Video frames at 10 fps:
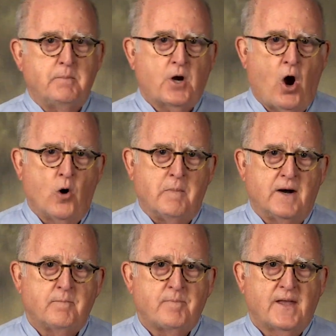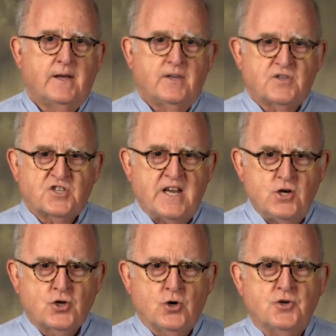coma.
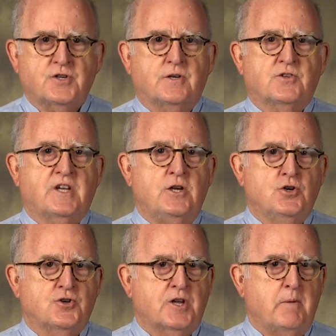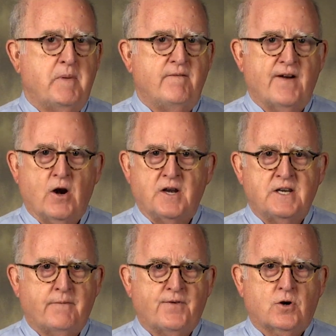Seizures can be very
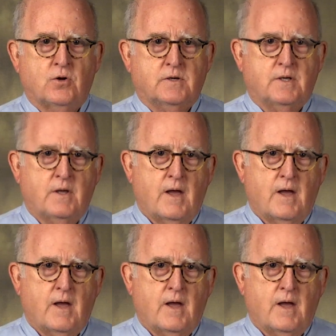difficult.